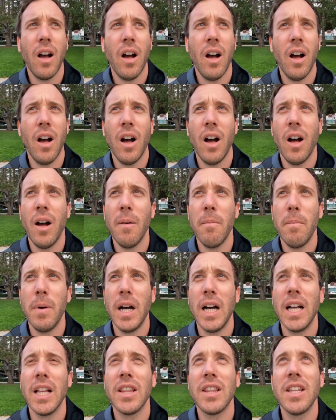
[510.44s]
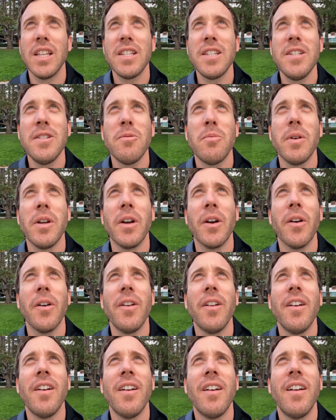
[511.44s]
But this is
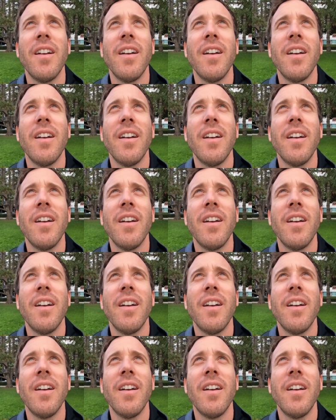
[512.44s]
weird.